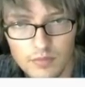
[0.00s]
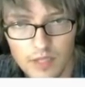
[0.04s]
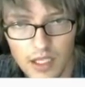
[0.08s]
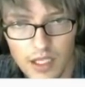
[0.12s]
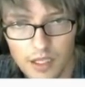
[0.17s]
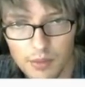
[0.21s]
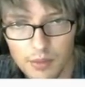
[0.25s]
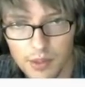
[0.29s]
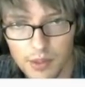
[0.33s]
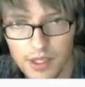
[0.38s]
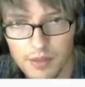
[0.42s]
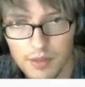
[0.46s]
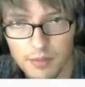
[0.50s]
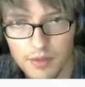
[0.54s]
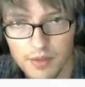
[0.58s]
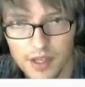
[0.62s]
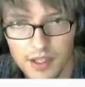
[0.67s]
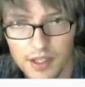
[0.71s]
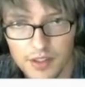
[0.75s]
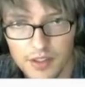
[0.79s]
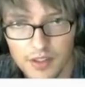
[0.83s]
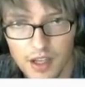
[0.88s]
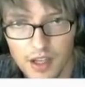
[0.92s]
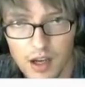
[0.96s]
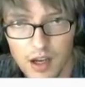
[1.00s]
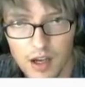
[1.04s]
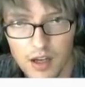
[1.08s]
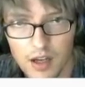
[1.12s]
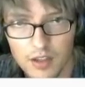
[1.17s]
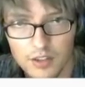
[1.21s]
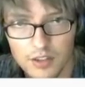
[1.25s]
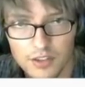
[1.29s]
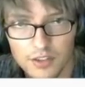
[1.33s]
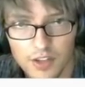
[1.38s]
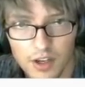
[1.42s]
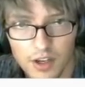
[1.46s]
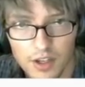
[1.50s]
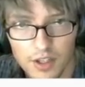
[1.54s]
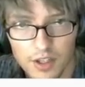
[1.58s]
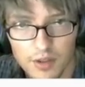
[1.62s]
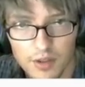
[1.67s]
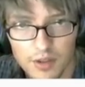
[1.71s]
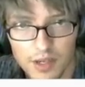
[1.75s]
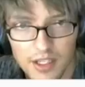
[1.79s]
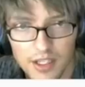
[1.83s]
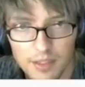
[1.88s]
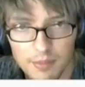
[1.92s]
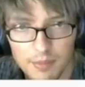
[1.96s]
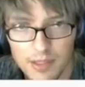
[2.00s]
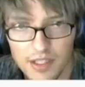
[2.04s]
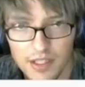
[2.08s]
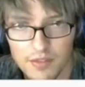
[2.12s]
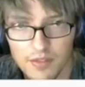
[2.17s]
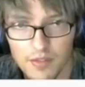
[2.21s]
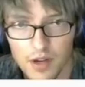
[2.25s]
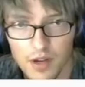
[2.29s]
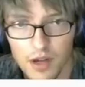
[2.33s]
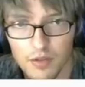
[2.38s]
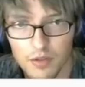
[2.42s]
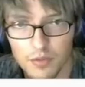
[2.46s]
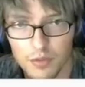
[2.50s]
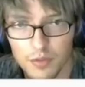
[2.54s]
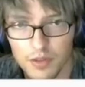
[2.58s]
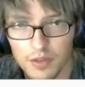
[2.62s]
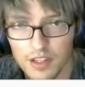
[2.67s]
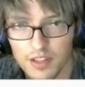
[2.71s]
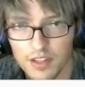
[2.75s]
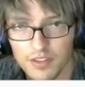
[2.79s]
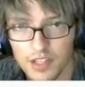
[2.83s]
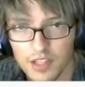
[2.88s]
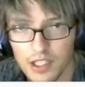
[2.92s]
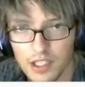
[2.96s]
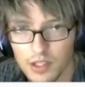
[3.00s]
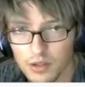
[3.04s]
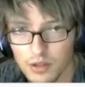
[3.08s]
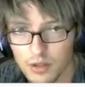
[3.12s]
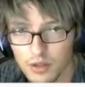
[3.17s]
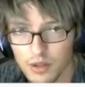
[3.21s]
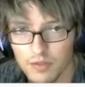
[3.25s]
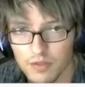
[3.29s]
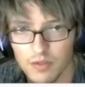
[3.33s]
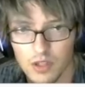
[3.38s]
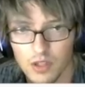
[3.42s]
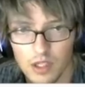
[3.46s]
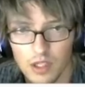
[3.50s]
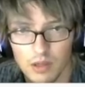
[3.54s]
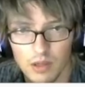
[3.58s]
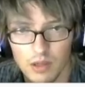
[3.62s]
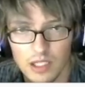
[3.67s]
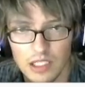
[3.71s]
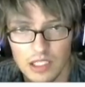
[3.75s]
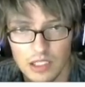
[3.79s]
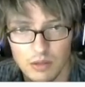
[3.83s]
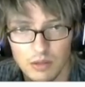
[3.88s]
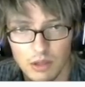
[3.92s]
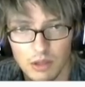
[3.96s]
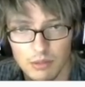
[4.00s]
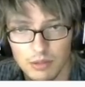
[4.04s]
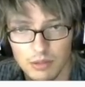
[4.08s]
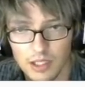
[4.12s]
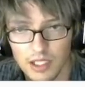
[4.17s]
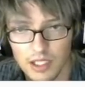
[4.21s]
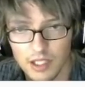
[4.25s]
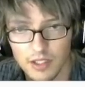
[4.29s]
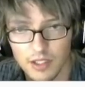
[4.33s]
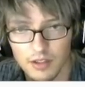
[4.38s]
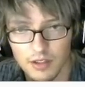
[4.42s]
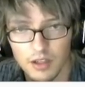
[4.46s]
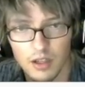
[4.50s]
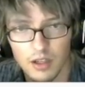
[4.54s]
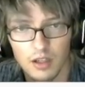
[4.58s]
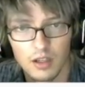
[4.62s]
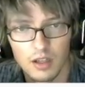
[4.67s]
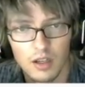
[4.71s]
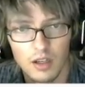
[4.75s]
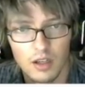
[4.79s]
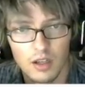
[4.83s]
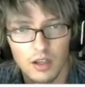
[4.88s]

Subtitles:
Anyway, we got a dog. Sorry you had to be involved with this. I know you have no idea what planet you're on.